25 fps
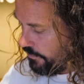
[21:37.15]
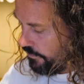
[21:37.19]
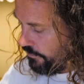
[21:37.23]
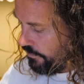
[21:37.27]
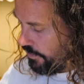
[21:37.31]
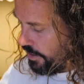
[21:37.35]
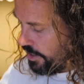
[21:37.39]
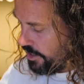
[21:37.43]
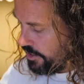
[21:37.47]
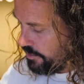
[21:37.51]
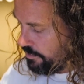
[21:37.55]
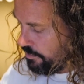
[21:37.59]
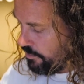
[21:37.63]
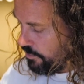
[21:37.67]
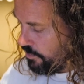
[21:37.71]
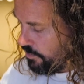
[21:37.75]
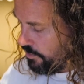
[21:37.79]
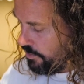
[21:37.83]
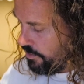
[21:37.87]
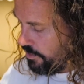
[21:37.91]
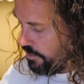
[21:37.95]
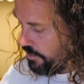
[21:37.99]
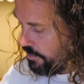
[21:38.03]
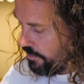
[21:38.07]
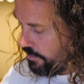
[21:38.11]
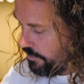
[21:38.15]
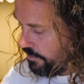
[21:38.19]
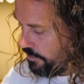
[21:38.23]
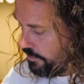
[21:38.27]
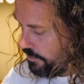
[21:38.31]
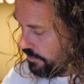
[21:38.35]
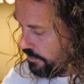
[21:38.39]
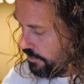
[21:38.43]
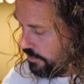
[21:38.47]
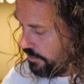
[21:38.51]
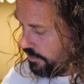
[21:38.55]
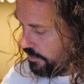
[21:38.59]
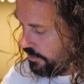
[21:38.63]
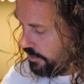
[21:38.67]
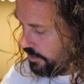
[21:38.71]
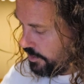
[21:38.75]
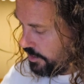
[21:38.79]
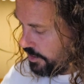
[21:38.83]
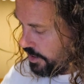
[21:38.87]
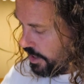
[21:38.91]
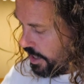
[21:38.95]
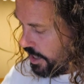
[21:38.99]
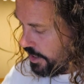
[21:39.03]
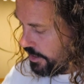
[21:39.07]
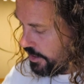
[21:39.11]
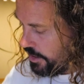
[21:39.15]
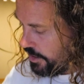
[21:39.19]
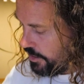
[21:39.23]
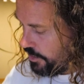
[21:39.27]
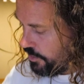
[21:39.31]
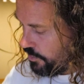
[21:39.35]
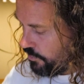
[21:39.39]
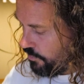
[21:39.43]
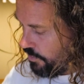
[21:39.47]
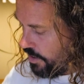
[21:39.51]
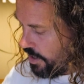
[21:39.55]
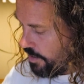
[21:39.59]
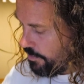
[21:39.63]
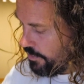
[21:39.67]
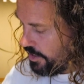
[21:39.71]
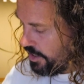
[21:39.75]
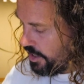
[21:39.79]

Facebook/Instagram.